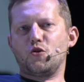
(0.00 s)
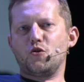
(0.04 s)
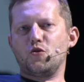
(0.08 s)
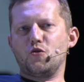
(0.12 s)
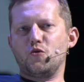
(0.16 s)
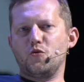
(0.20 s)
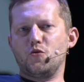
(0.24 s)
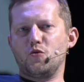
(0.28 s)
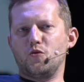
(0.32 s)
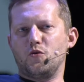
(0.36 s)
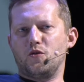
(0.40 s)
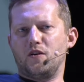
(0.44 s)

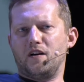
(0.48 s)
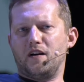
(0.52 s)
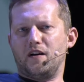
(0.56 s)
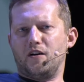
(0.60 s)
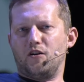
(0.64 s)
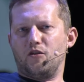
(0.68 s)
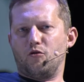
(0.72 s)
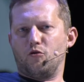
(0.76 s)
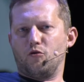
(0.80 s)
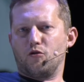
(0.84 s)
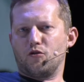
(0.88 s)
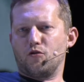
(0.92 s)
who
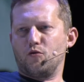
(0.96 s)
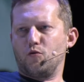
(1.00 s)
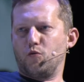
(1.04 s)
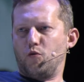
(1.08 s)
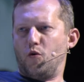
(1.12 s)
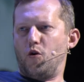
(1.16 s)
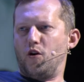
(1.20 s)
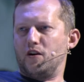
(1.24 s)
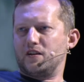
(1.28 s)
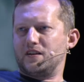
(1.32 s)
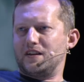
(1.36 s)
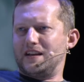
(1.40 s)
or
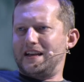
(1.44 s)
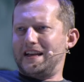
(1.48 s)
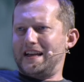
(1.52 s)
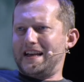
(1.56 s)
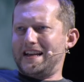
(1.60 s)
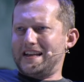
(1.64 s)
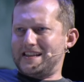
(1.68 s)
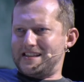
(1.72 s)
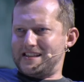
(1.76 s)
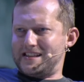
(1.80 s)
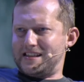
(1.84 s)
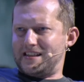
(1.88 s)
what
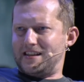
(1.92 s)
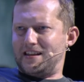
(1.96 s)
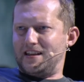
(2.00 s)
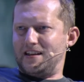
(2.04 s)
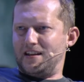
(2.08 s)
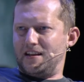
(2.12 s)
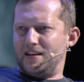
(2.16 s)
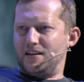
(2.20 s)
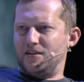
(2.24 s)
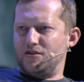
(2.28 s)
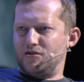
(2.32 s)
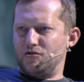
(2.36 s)
is
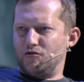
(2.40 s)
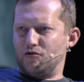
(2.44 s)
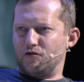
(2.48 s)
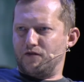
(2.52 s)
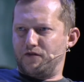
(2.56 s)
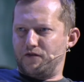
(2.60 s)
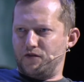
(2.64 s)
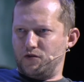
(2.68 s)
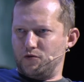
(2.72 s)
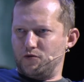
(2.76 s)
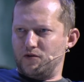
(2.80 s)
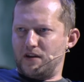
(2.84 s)
he in
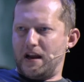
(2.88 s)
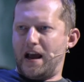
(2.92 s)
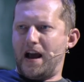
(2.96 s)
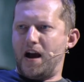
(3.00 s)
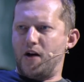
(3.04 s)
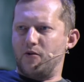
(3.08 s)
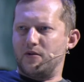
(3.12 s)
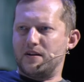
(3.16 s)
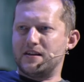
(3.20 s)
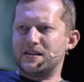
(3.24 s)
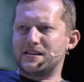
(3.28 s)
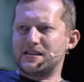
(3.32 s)
your view
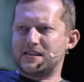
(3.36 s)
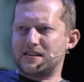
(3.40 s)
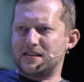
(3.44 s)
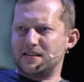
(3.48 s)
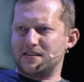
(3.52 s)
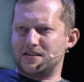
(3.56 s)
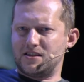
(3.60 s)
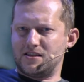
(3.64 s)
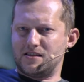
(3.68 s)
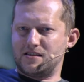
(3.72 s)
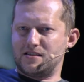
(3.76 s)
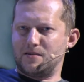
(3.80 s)
now? Is
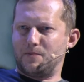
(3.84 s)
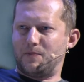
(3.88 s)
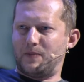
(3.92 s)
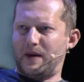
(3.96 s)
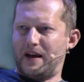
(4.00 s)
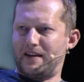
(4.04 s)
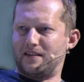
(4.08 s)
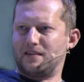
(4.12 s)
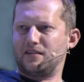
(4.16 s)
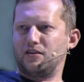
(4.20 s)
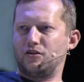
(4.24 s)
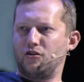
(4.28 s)
he just a
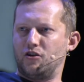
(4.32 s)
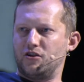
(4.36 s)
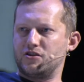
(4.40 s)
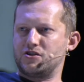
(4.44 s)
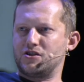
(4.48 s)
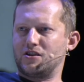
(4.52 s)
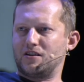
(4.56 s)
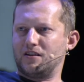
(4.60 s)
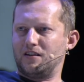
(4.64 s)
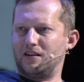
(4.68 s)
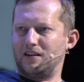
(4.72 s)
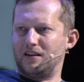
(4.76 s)

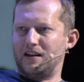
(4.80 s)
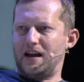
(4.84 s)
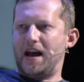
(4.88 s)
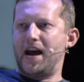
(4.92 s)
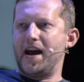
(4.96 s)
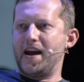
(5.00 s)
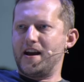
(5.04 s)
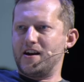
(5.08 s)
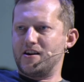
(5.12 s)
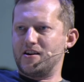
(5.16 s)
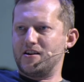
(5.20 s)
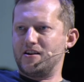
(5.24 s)
pathological
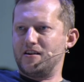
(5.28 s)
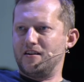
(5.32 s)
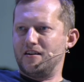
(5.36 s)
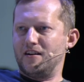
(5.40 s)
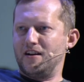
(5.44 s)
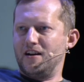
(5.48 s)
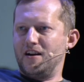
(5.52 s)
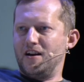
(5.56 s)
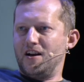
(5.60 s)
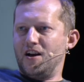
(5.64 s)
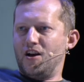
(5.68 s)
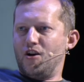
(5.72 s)
liar?
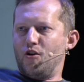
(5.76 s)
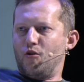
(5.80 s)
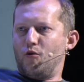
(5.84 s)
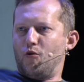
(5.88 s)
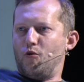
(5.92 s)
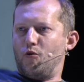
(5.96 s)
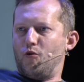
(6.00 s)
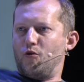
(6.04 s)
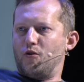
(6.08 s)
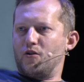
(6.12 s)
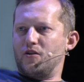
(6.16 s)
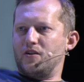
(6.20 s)

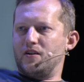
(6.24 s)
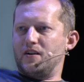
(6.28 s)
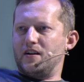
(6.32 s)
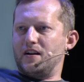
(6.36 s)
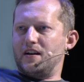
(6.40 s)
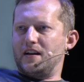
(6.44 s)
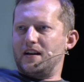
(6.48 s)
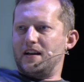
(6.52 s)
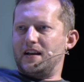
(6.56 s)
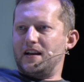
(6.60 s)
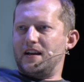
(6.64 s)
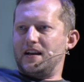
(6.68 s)

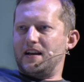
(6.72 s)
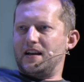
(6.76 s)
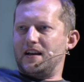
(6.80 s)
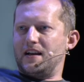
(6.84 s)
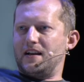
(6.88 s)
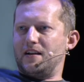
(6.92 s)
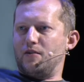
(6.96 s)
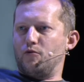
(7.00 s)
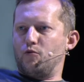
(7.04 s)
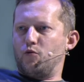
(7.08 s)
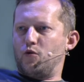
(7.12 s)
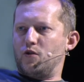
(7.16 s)
Or
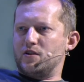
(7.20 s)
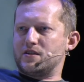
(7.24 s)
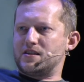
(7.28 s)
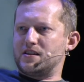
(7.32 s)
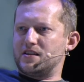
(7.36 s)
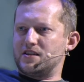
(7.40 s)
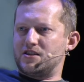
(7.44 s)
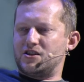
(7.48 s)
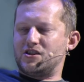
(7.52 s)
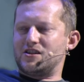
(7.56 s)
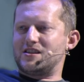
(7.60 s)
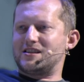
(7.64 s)

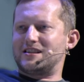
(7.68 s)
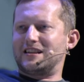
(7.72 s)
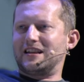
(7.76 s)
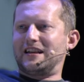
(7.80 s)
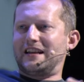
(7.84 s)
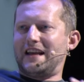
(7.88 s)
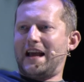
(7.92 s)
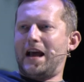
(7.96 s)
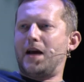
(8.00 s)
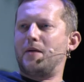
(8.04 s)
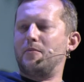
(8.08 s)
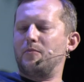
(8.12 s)
was it just
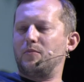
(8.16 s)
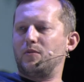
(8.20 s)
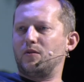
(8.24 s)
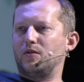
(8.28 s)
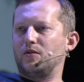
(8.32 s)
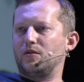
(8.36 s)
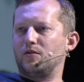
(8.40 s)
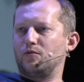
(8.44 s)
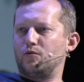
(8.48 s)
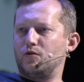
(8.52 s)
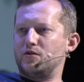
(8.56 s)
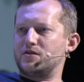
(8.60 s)
a
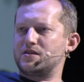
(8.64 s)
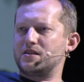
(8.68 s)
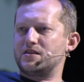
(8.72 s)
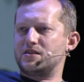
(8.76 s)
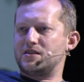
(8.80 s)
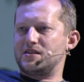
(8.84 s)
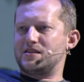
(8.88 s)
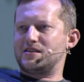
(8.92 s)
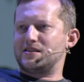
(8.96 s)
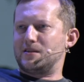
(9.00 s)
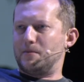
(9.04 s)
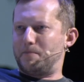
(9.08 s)
gamble? Was
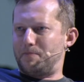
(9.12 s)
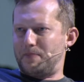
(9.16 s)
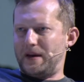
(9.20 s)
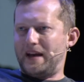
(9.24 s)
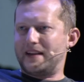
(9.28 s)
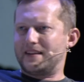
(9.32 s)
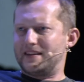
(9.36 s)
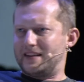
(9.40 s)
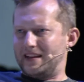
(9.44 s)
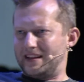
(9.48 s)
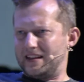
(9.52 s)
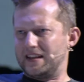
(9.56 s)
it just a
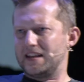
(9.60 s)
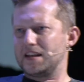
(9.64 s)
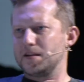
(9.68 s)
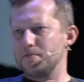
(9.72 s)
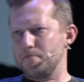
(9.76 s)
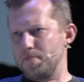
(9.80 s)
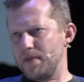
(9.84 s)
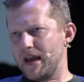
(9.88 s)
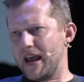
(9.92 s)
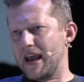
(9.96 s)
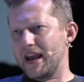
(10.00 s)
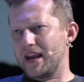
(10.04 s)
bet that
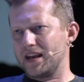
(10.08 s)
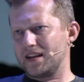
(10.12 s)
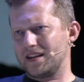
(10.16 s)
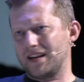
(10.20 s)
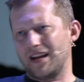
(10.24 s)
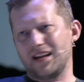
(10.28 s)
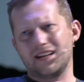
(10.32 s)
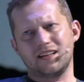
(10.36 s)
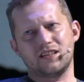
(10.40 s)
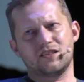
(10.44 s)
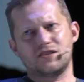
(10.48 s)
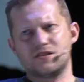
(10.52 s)
he
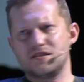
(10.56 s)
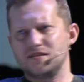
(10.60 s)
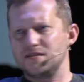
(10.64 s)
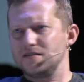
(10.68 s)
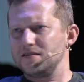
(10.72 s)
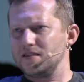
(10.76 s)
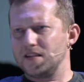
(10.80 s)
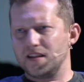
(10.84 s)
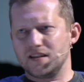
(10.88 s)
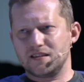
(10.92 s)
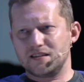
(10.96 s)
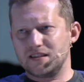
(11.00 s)
made and
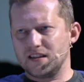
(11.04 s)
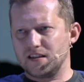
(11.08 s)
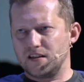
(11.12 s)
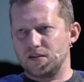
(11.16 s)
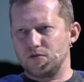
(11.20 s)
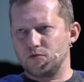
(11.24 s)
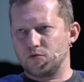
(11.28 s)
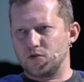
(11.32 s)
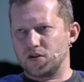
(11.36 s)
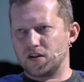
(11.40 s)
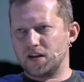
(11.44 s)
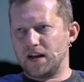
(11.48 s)
it
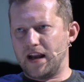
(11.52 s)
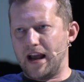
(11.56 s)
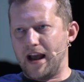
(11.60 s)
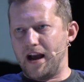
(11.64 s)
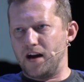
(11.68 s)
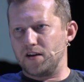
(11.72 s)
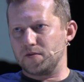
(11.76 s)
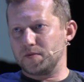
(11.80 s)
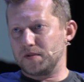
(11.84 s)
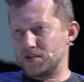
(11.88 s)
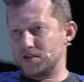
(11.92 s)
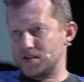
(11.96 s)
didn't work
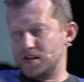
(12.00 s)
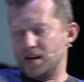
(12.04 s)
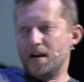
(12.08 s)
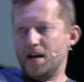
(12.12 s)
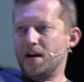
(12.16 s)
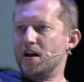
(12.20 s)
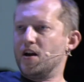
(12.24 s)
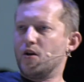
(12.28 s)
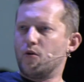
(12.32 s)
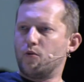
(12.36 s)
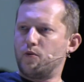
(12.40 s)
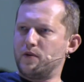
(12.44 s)
out? Because
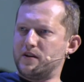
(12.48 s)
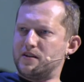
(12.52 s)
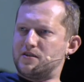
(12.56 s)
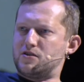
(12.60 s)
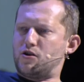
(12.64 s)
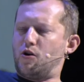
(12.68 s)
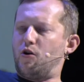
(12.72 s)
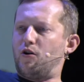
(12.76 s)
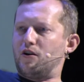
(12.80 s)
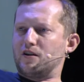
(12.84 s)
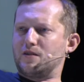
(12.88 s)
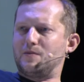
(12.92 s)
we
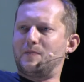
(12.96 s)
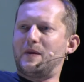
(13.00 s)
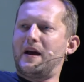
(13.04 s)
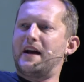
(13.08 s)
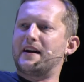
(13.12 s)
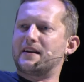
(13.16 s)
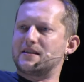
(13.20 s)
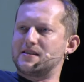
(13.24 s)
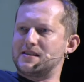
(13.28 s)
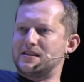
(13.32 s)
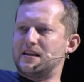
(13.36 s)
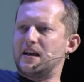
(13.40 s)
talked
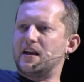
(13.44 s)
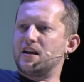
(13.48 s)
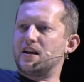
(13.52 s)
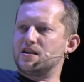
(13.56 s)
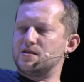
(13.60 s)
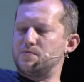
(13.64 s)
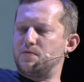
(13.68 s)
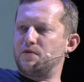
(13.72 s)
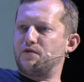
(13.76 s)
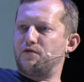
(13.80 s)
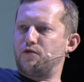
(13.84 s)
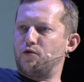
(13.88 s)

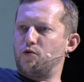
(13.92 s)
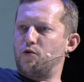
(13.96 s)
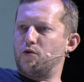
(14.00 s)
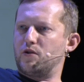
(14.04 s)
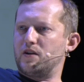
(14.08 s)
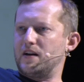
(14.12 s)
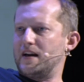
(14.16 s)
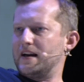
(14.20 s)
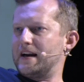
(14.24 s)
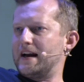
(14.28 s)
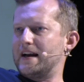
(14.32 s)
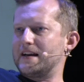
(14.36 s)
backstage
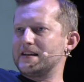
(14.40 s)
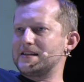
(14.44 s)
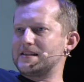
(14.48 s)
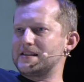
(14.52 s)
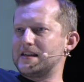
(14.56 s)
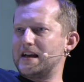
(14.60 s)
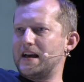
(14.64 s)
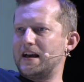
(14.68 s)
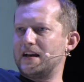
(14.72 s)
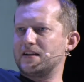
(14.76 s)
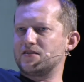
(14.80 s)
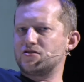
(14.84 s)
before and I
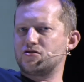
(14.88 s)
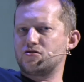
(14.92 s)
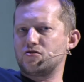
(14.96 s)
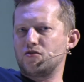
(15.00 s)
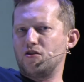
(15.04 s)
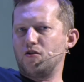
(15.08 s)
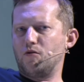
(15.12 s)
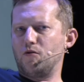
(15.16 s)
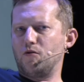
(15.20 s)
said,